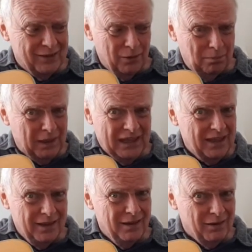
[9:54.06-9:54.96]

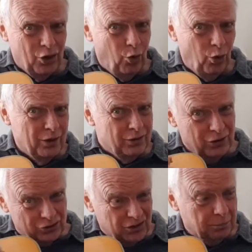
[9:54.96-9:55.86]
B chord, you
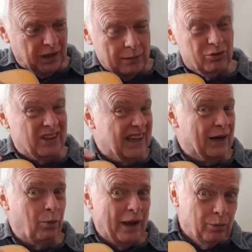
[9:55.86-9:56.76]
sometimes can get
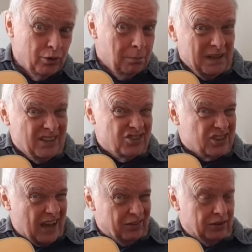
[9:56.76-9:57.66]
away with the
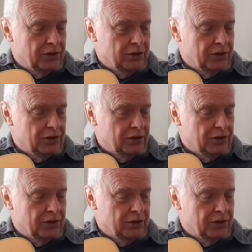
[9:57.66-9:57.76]
B7.